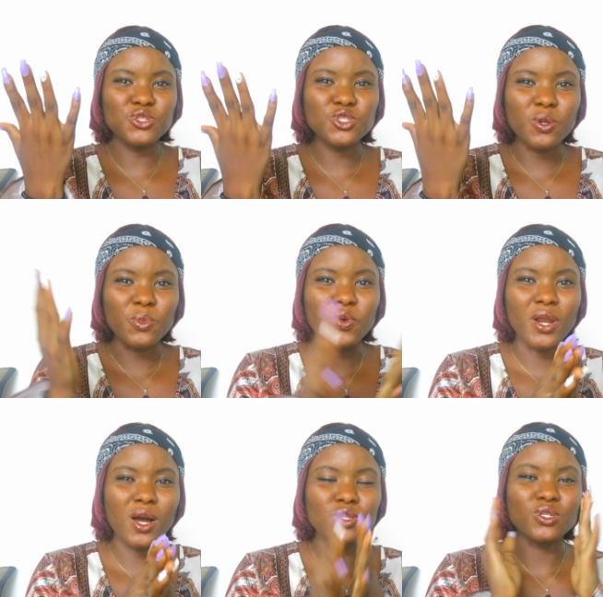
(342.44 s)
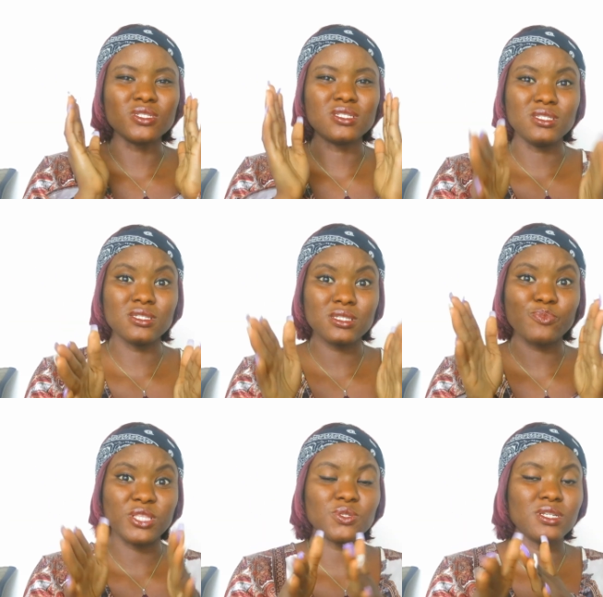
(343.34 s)
boost your morals on
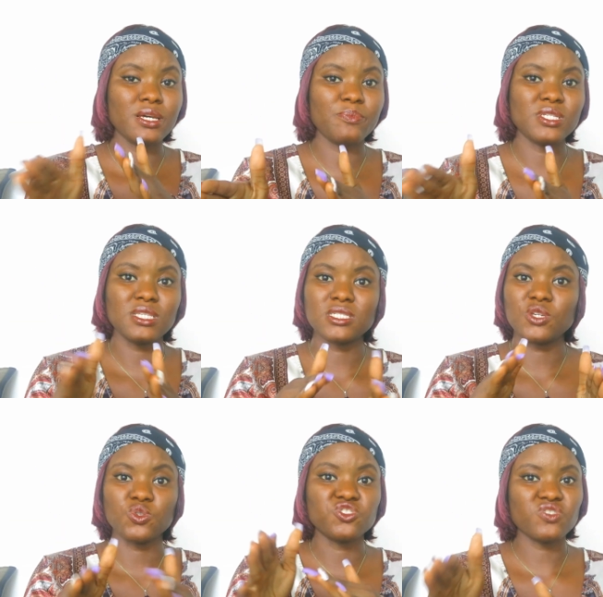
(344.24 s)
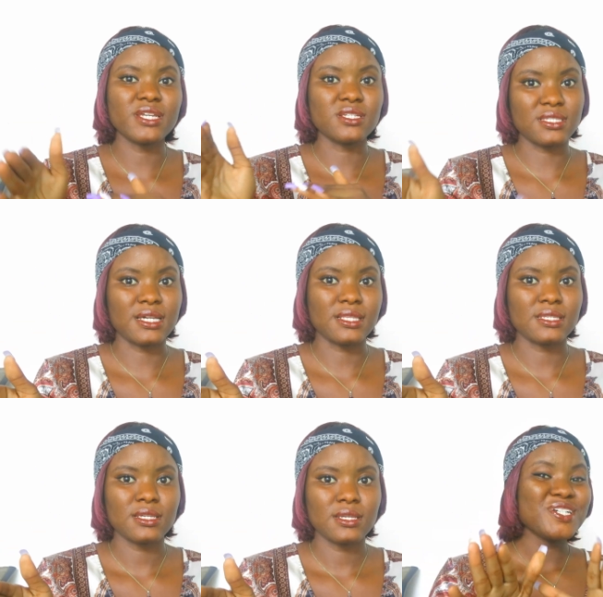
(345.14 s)
this particular business that you're trying to
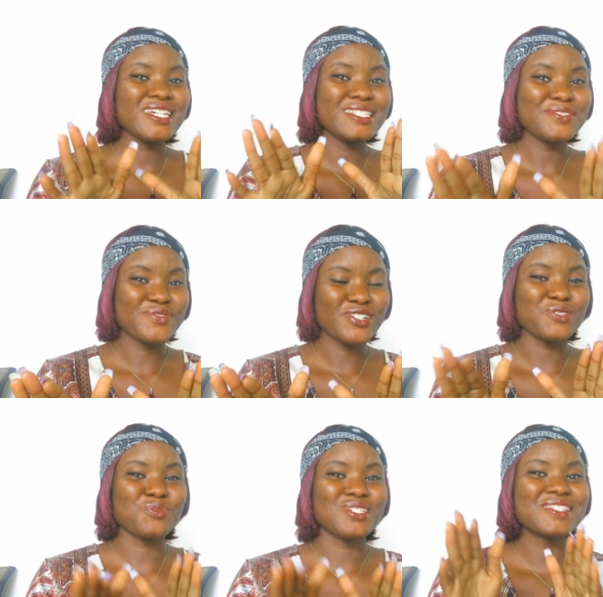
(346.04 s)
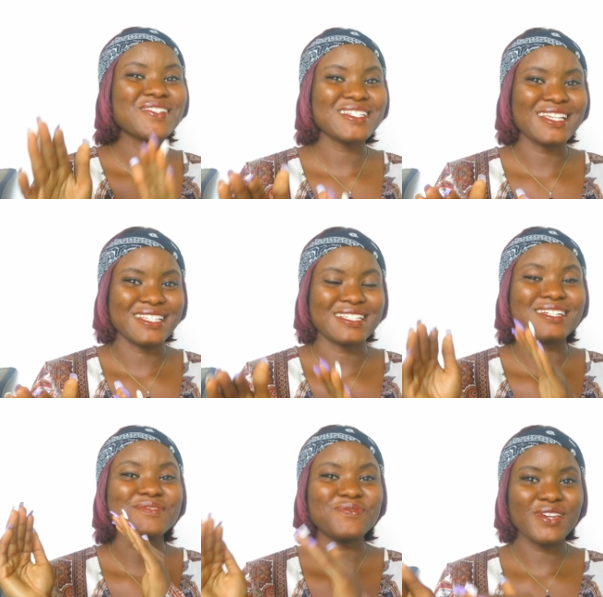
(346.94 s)
start. The only difference between success
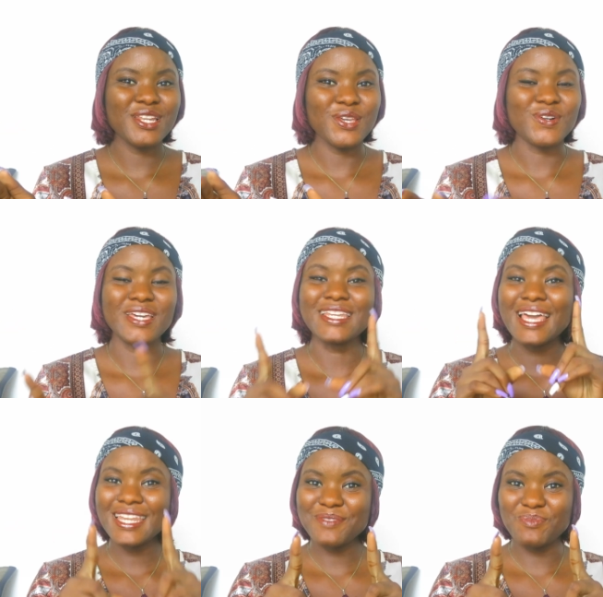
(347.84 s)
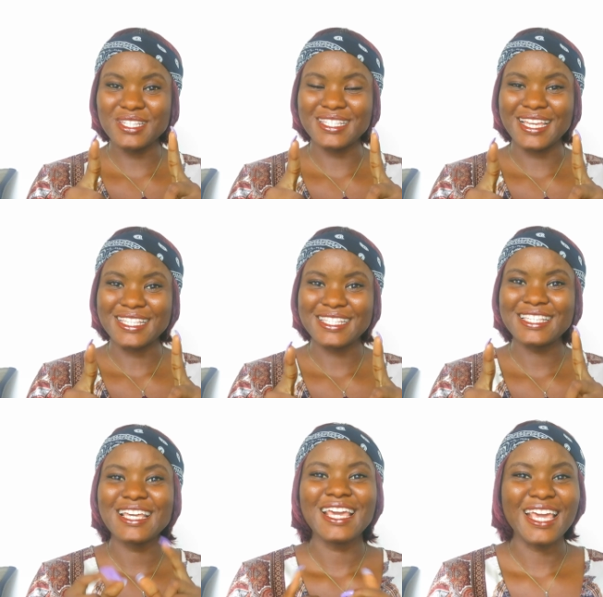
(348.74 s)
and failure in any
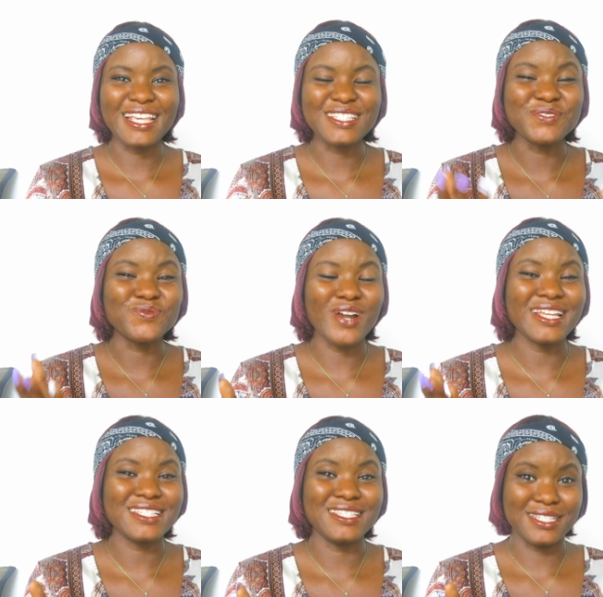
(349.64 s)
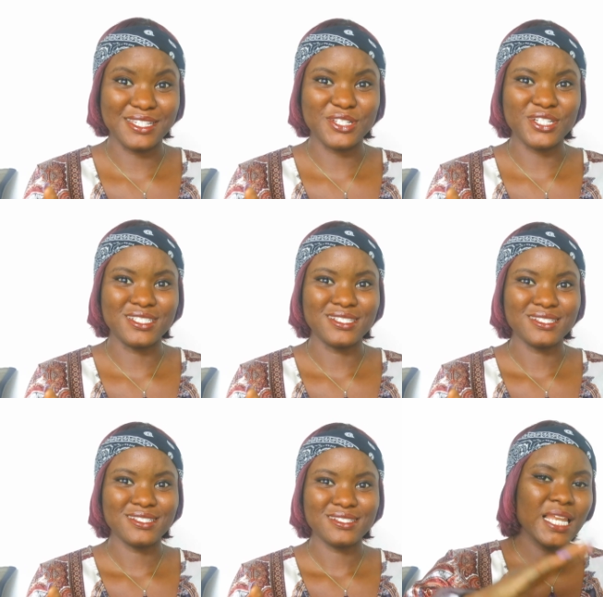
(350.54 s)
business is the right decision.